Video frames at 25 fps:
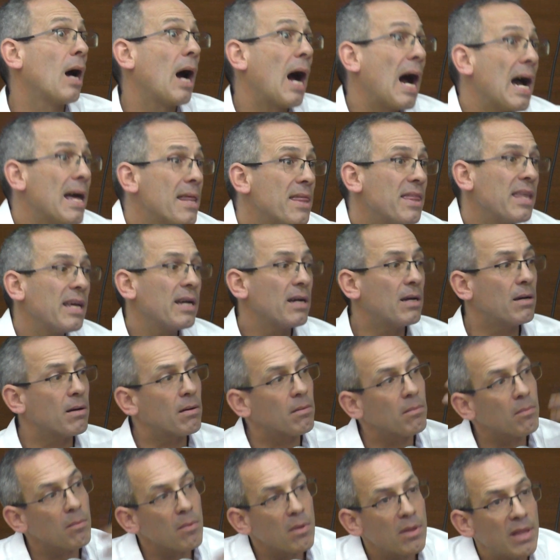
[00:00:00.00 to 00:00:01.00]
I think
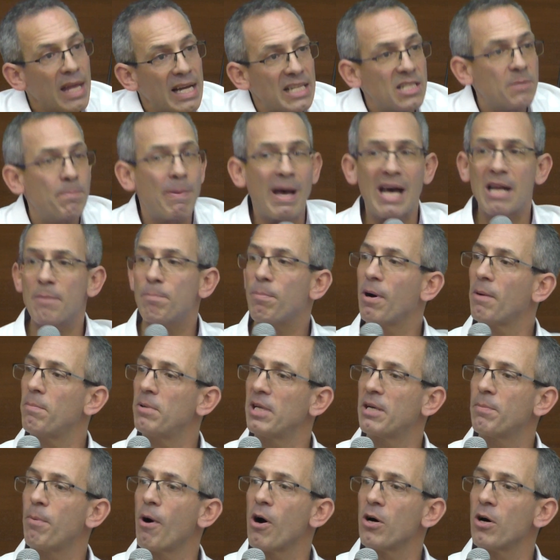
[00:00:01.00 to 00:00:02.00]
that's bad public